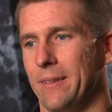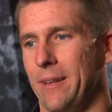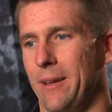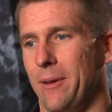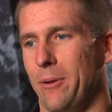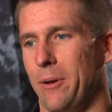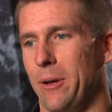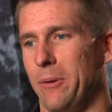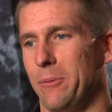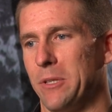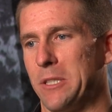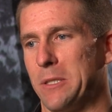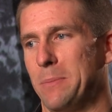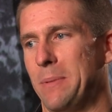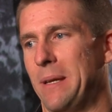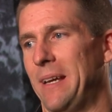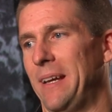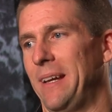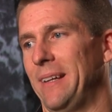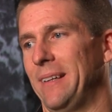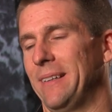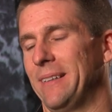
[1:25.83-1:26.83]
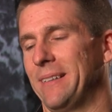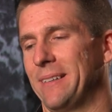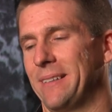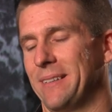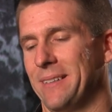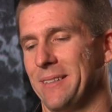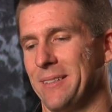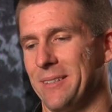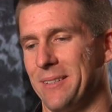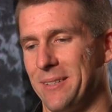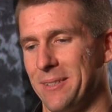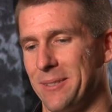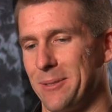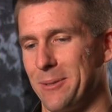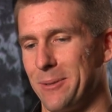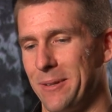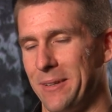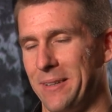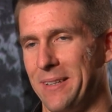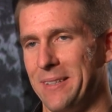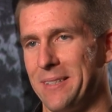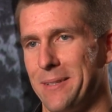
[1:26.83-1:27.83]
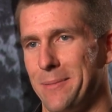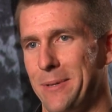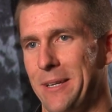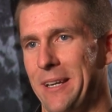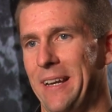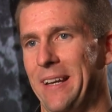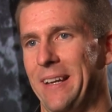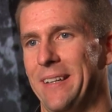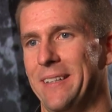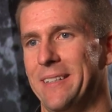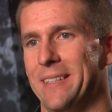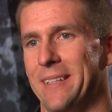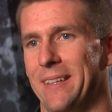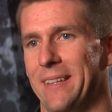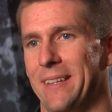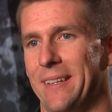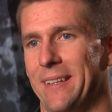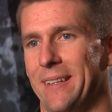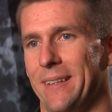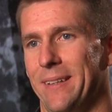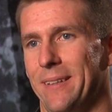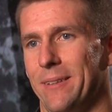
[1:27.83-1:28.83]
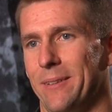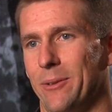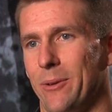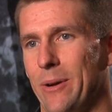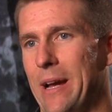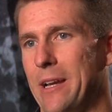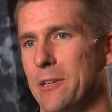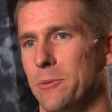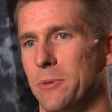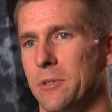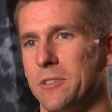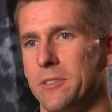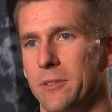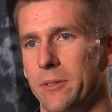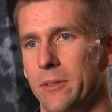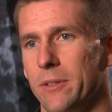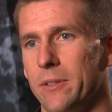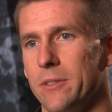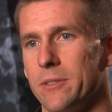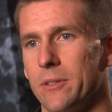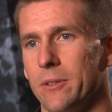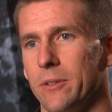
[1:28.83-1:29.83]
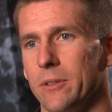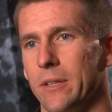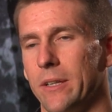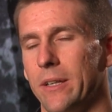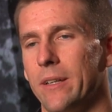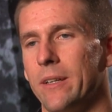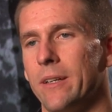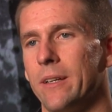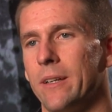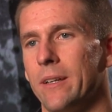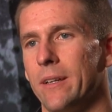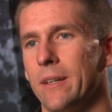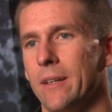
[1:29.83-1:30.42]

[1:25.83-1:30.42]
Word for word: it, it was being sort of disseminated to the graduate students only.